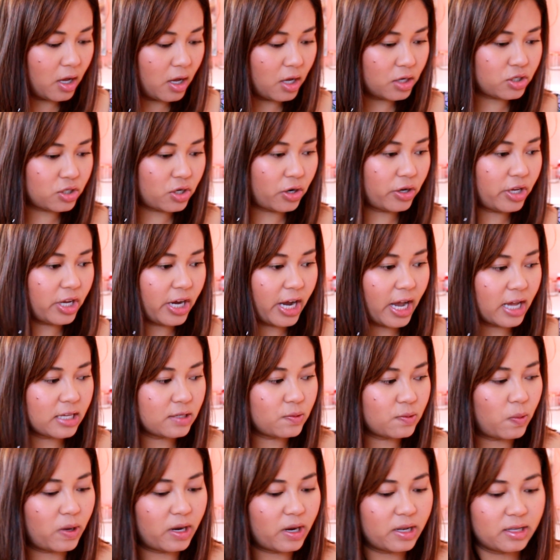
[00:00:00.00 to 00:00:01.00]
show you
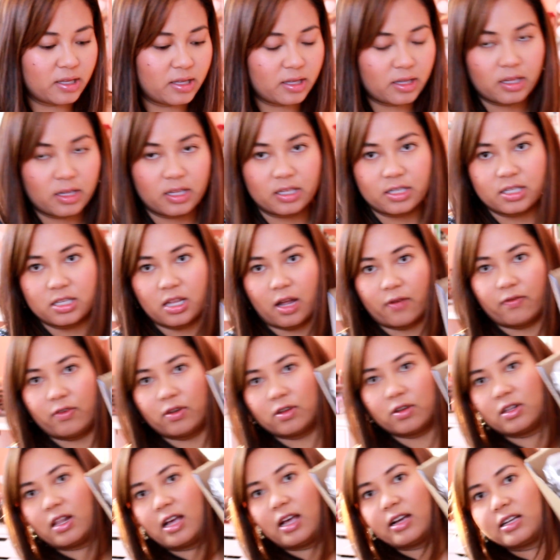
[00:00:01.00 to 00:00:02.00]
guys what the stuff
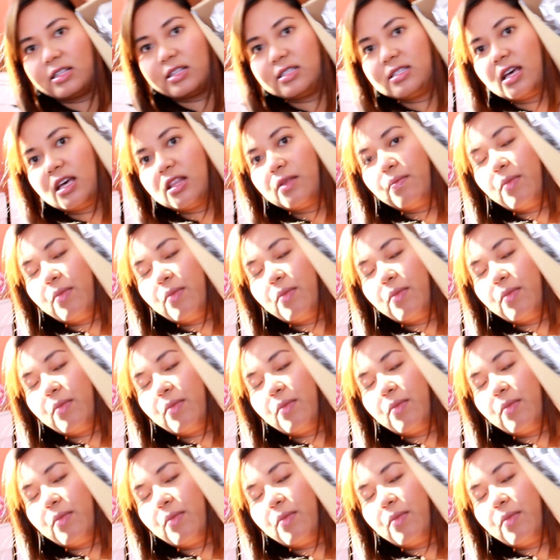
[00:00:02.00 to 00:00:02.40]
look like inside the